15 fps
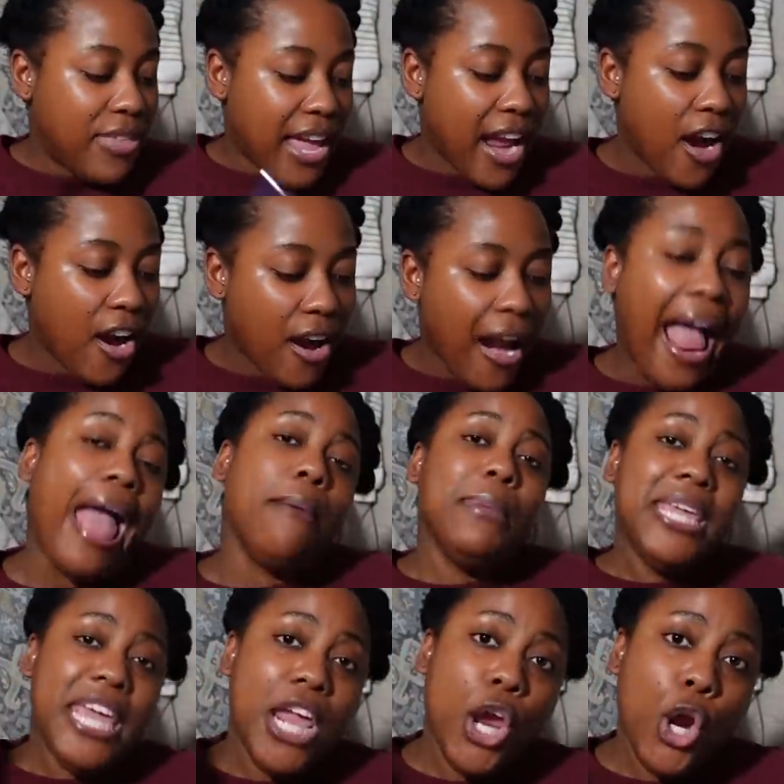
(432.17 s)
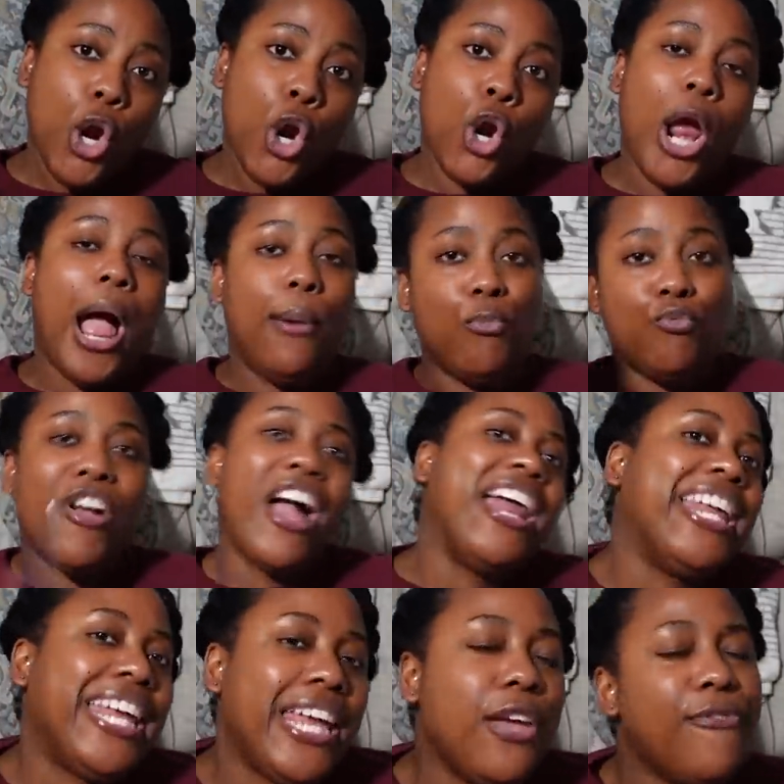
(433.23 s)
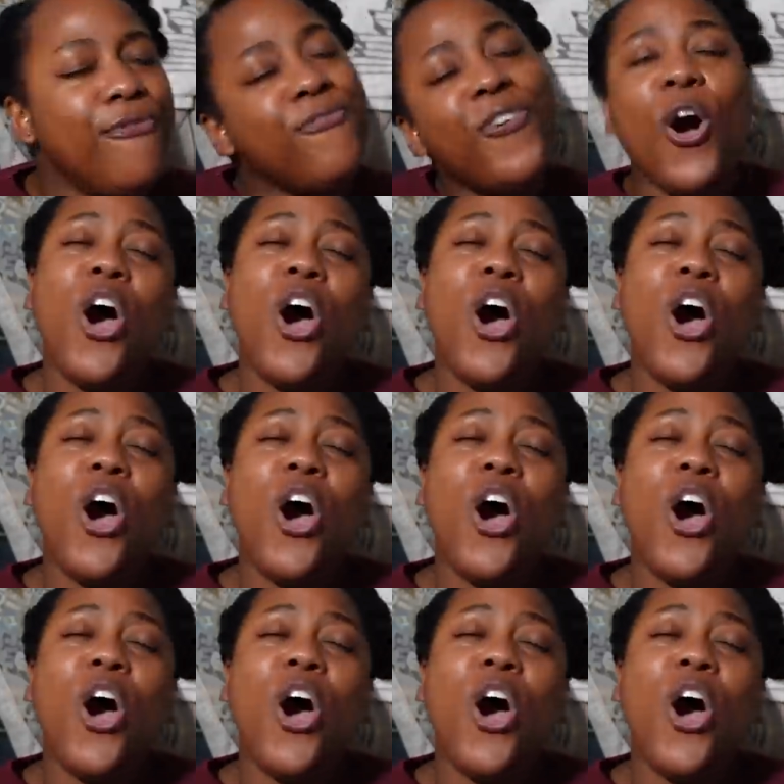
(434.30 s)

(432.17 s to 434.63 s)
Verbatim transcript: there, I'm here, I'm ready for